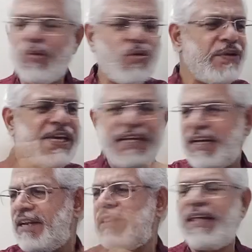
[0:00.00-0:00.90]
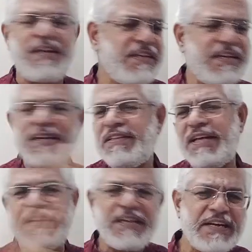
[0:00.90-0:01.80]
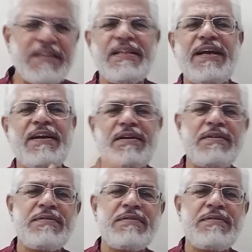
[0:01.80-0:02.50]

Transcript: moving here and there, here and there, here and there.